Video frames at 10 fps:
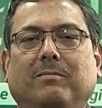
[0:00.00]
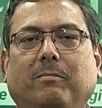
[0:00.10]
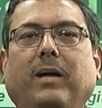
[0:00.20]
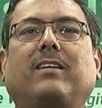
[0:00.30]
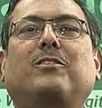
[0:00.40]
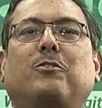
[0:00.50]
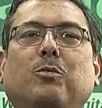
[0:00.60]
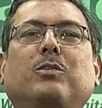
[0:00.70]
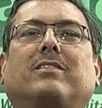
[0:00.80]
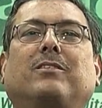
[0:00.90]
but
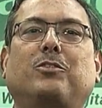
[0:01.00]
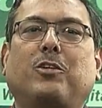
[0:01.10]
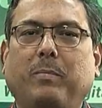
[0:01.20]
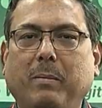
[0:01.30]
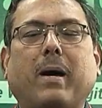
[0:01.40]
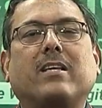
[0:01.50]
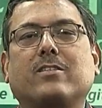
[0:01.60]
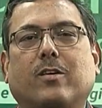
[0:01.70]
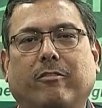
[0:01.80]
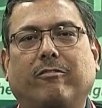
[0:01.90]
you should be
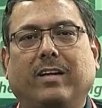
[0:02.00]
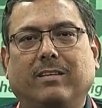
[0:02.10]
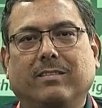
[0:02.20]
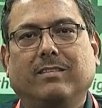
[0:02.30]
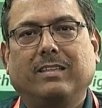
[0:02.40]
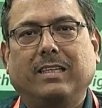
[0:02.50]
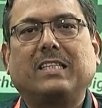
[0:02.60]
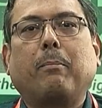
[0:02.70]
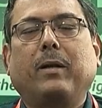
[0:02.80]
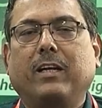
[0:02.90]
master of one
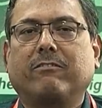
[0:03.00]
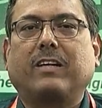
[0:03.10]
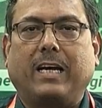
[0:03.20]
discipline of